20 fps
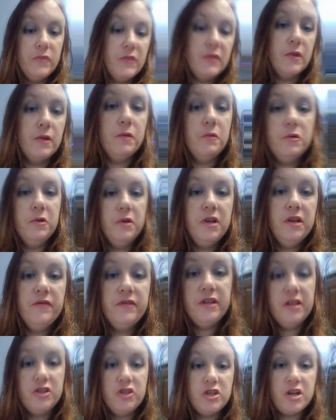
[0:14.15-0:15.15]
we'll give
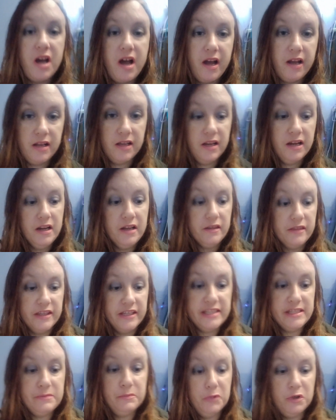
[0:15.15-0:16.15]
it a shot.
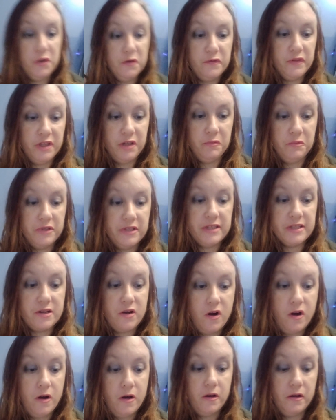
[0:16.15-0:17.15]
This movie was
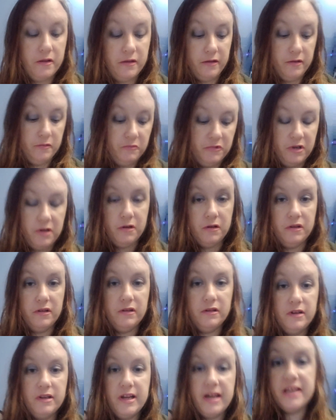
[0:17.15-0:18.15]
called, well,
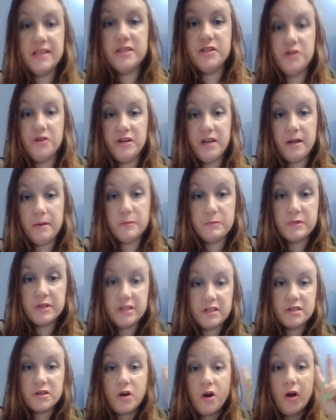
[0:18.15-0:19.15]
it has two names, but
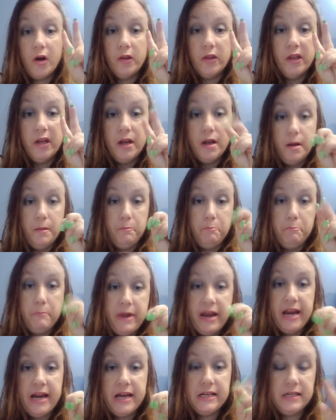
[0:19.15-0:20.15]
it's called
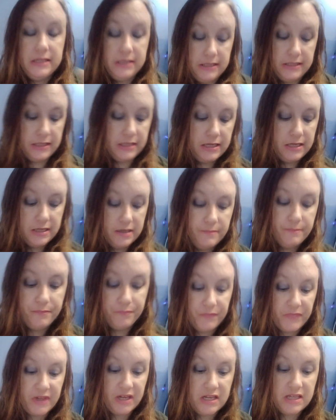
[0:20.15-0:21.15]
Man's
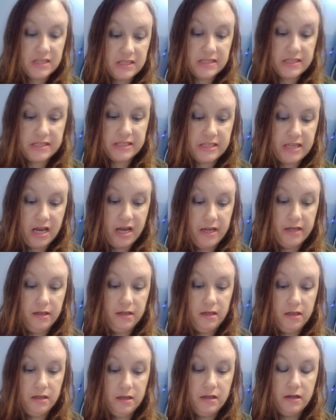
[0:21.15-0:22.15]

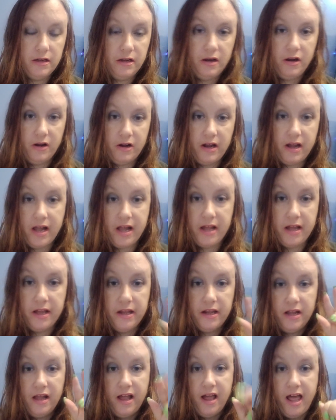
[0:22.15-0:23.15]
Son.
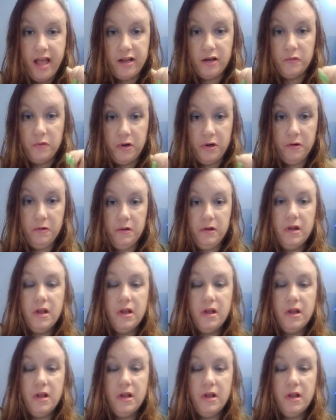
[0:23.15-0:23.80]
Okay, end quote